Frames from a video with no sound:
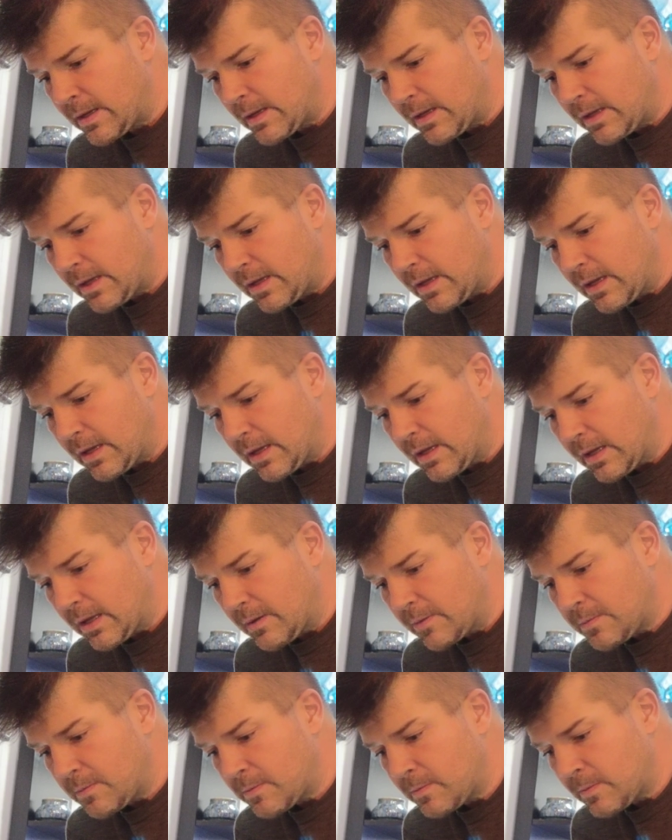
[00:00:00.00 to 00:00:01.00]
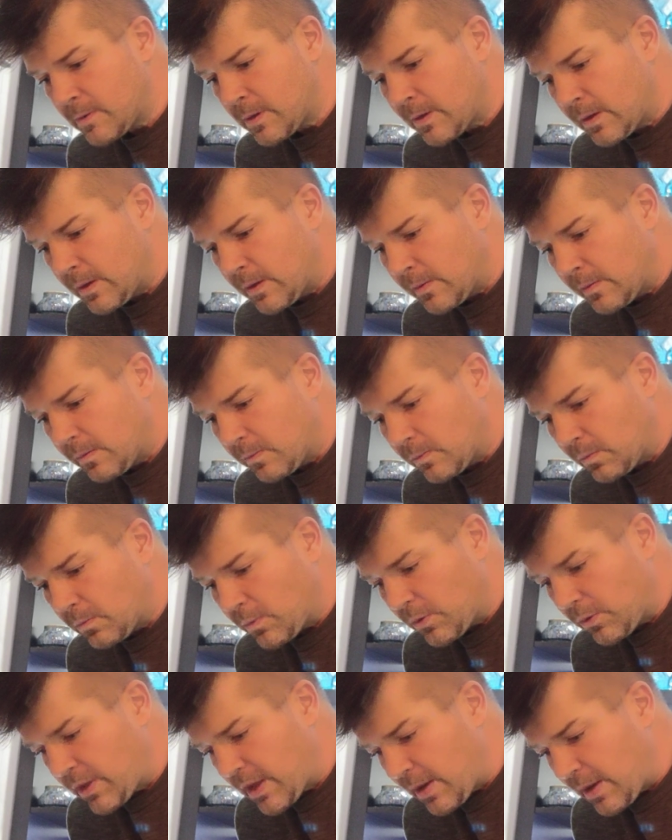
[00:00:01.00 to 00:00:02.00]
And
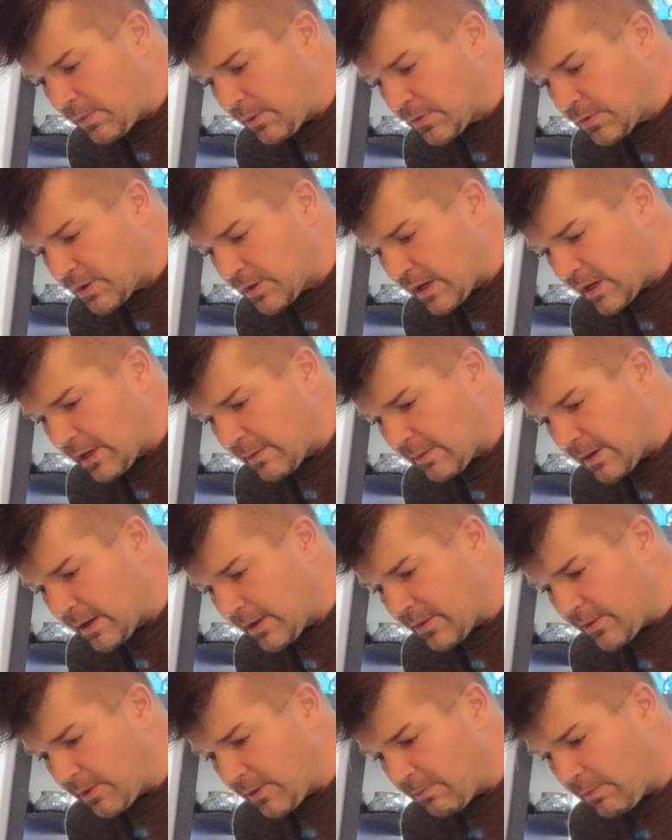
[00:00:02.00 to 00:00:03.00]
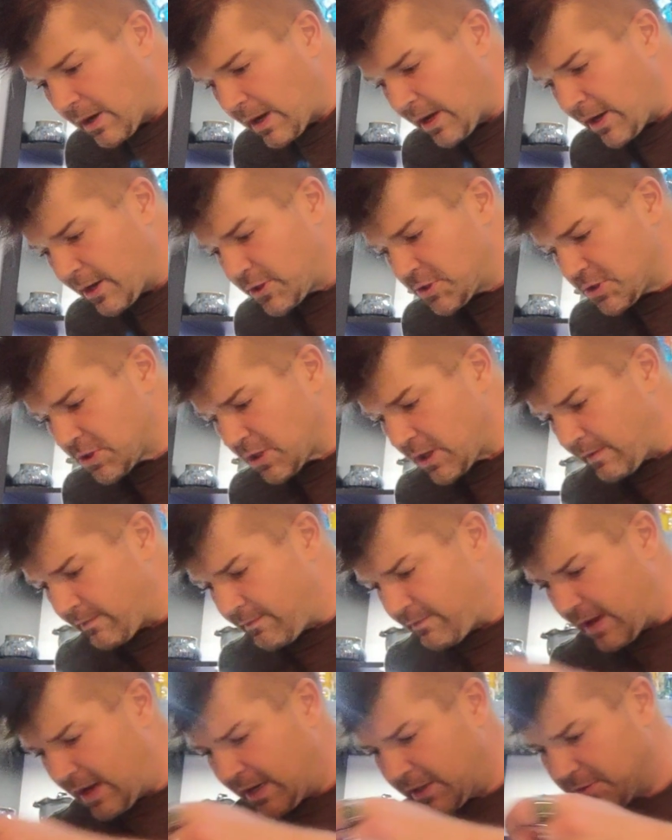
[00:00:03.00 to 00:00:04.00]
then we'll talk about the pawn shop
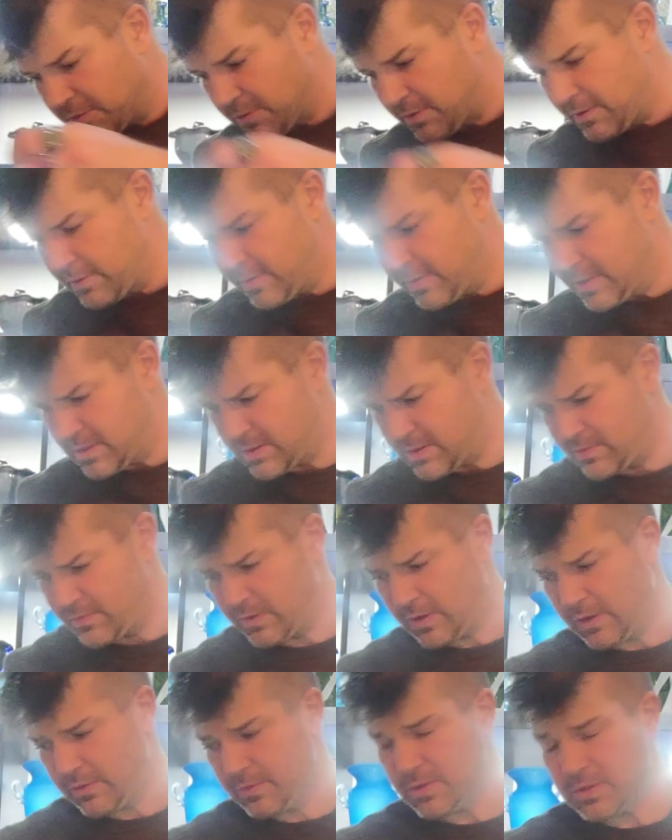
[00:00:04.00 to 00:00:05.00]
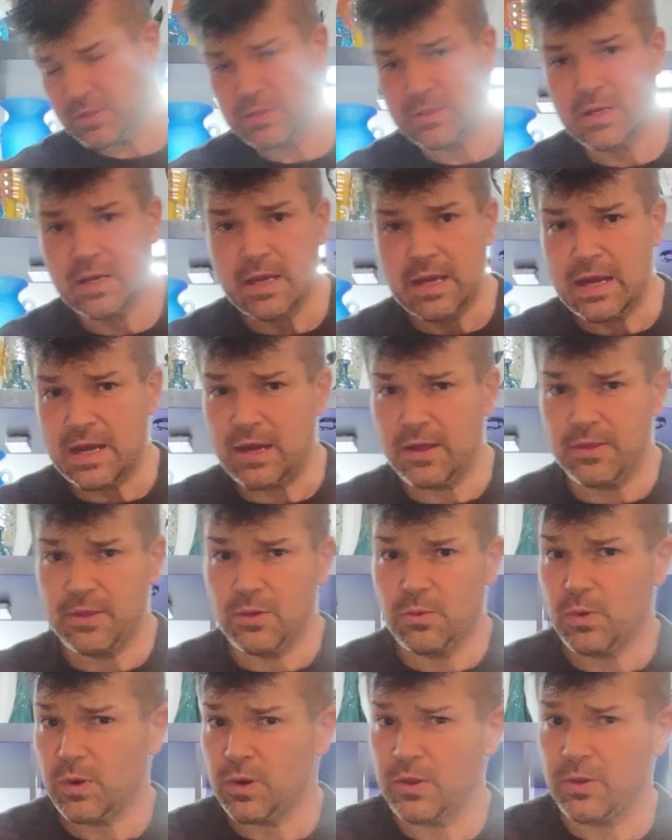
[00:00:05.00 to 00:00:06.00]
factor in this involvement.
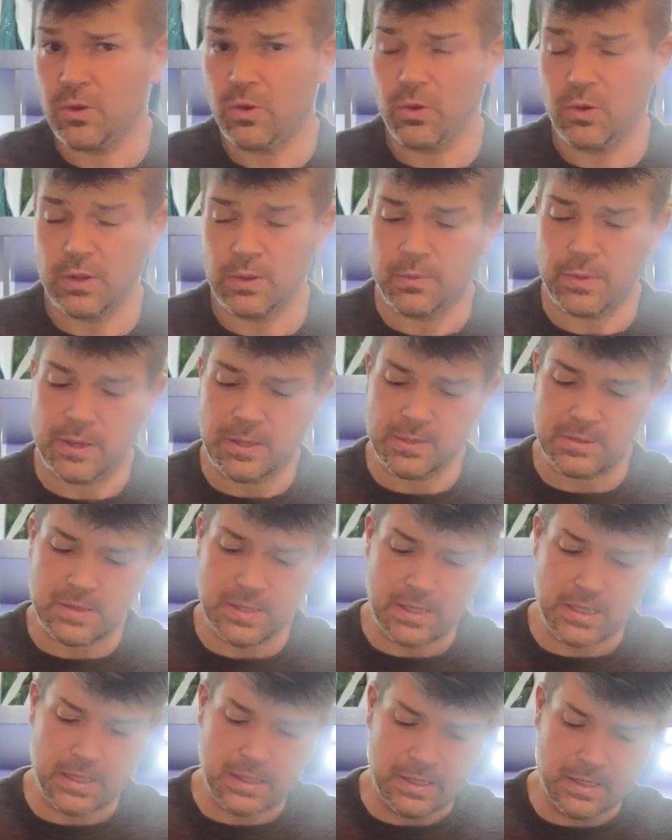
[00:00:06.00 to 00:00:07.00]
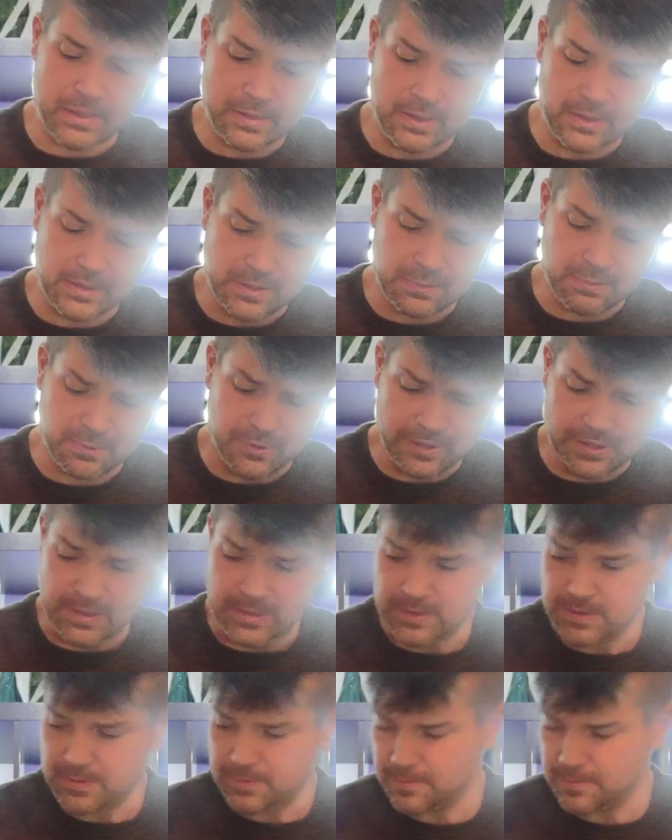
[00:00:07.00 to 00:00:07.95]
One of the only ways they can get things appraised.